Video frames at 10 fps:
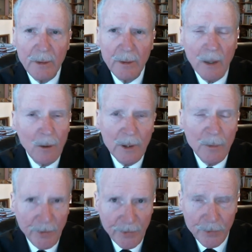not only
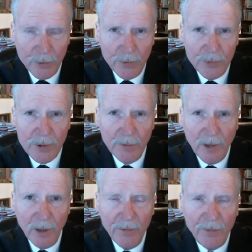with the truths of
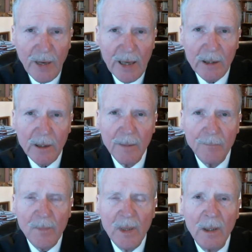our faith,
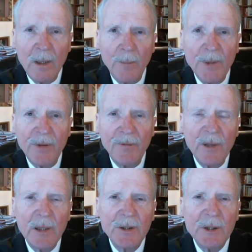but the
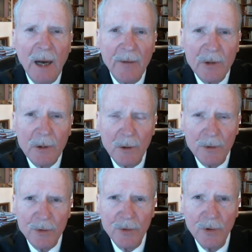
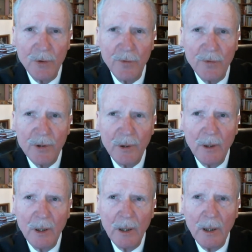philosophical truths
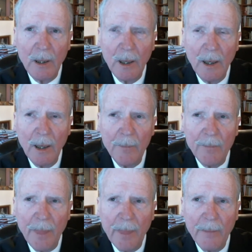
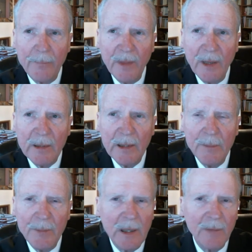that
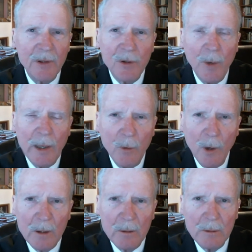can be given to
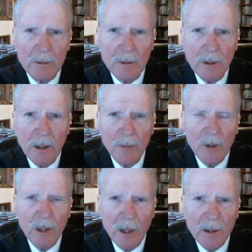anyone,
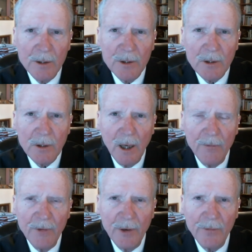regardless
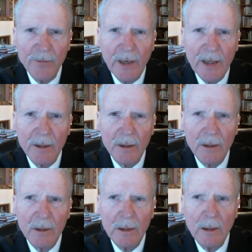of their faith.
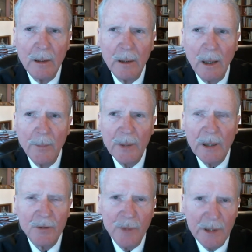
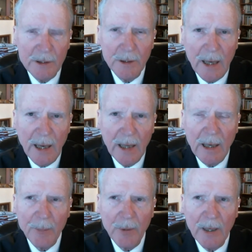Because reason can
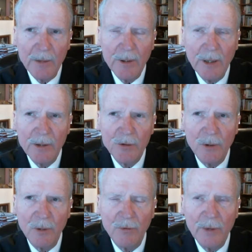apprehend the
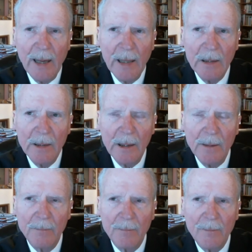nature of reality.